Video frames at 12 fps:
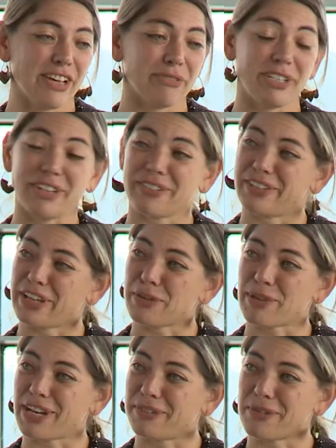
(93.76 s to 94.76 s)
We don't think
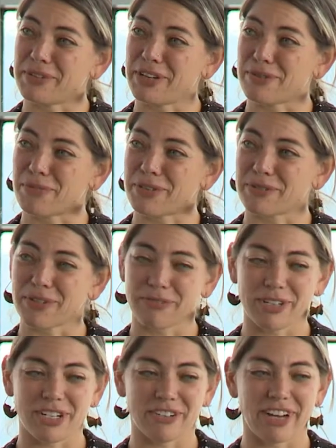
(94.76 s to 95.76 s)
about it when we open the
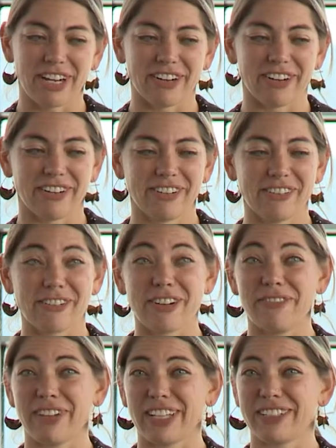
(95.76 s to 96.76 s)
refrigerator
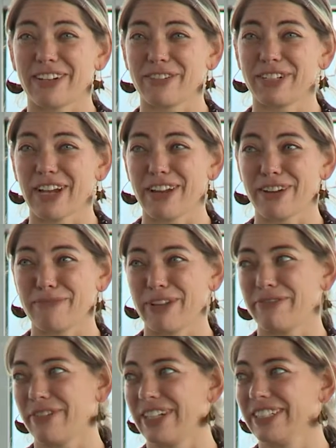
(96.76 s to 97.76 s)
or invest our
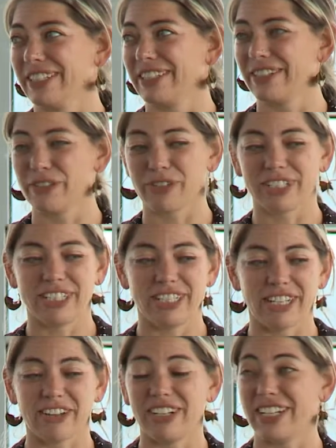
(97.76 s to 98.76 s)
retirement funds or
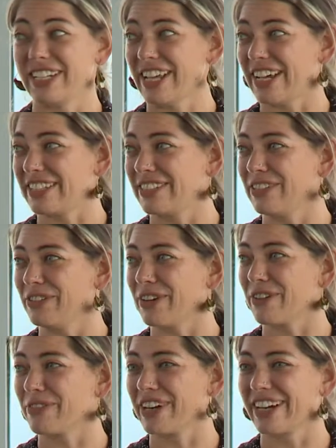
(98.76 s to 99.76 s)
sit down at a desk to do
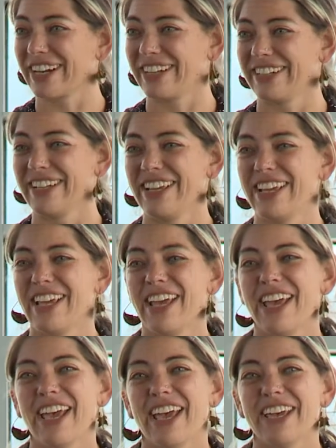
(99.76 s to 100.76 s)
our work.
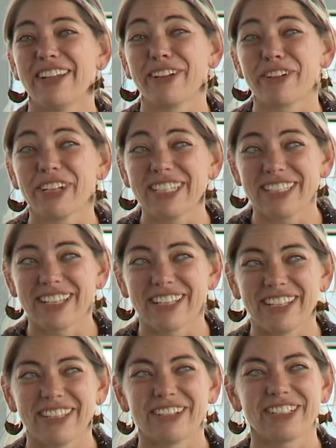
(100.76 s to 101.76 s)
And
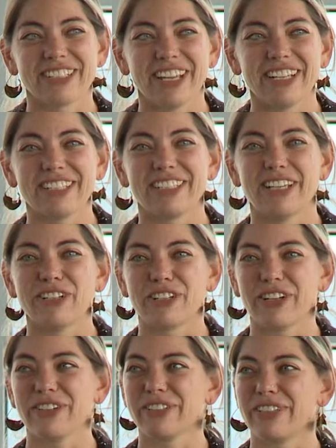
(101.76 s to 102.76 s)
increasingly, there's science that
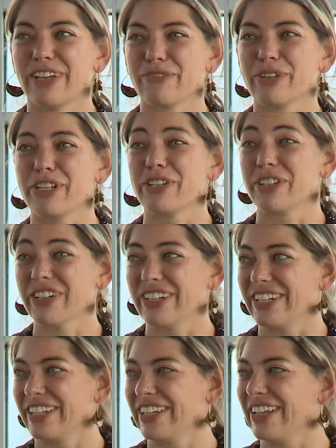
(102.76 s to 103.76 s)
shows that we
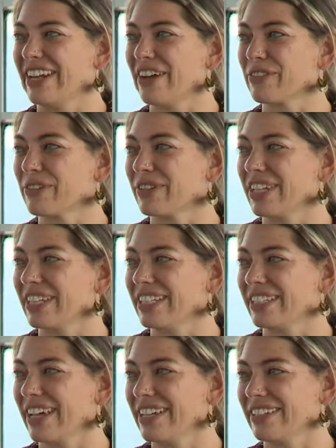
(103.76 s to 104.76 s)
should in every one of
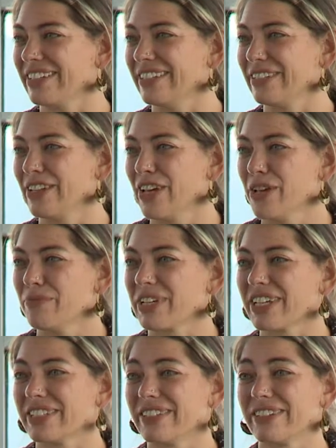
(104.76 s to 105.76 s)
these cases
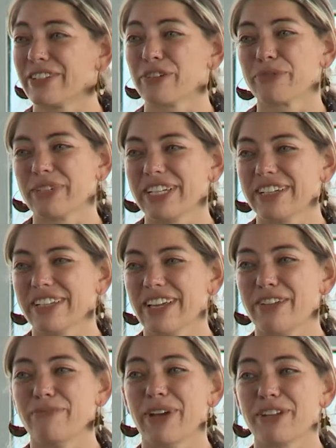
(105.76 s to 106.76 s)
because there's a real
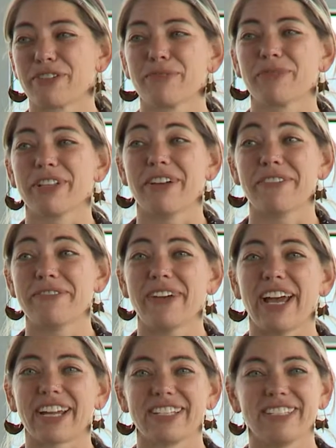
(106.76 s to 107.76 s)
and measurable
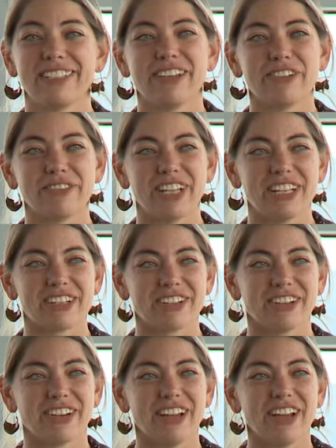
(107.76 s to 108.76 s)
effect of
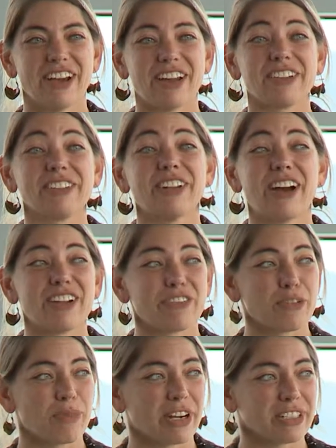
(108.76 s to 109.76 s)
nature on a lot
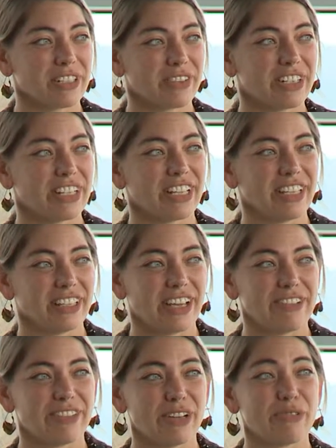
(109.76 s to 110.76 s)
of the parts of our daily
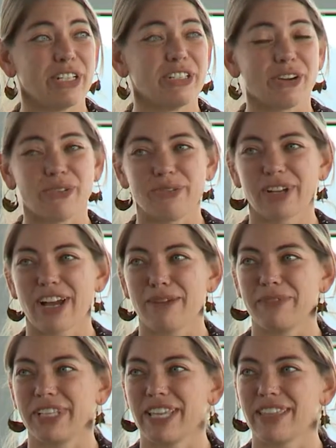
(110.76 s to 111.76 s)
life that we don't
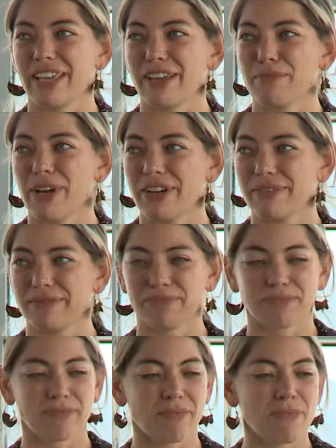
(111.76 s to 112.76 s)
commonly think about.
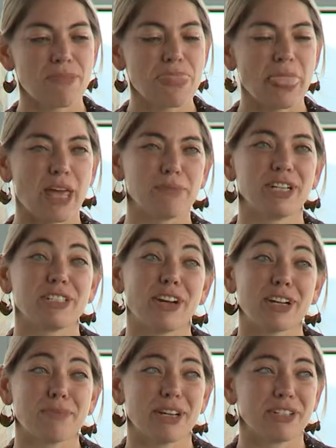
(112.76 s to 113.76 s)
I'm going to
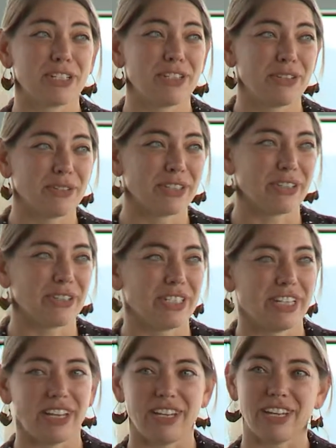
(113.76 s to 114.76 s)
talk about just two of those
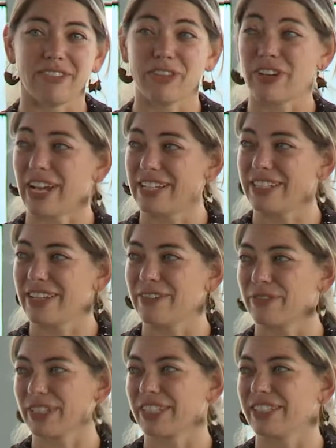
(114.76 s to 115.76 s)
today to give you an idea
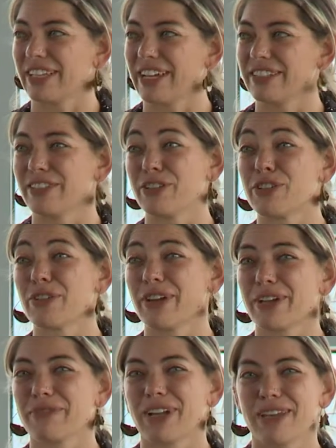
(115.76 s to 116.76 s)
of what the science is
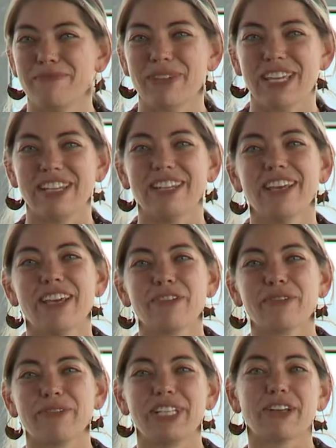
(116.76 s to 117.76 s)
showing and what I mean
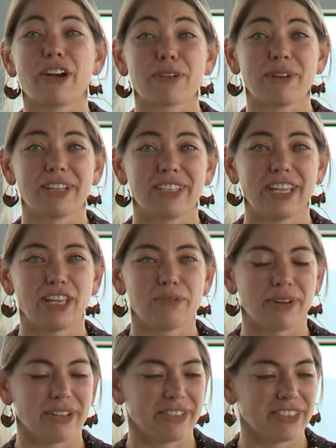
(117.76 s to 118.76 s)
when we talk about thinking
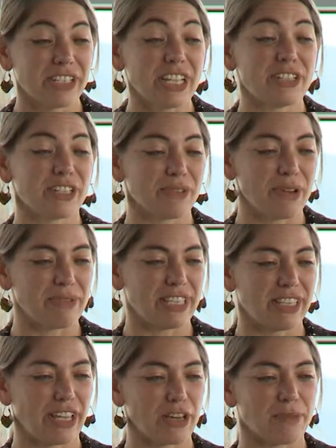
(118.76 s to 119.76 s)
about changing the way we
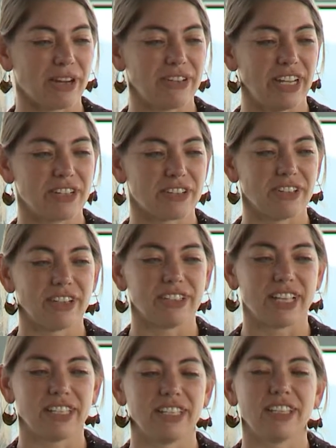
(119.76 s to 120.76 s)
think about nature in our
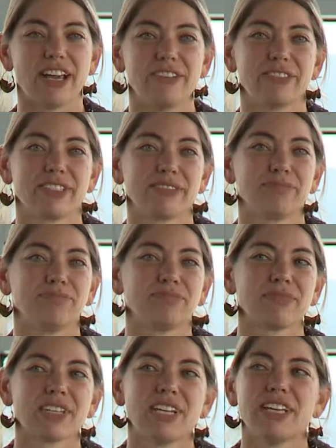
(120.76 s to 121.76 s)
daily lives.
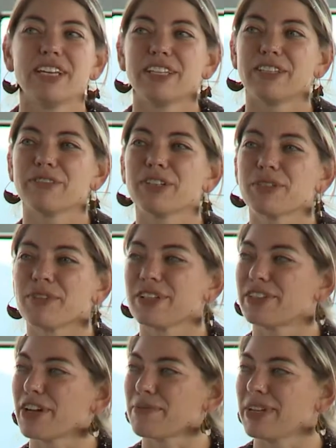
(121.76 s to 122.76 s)
The first one I'll talk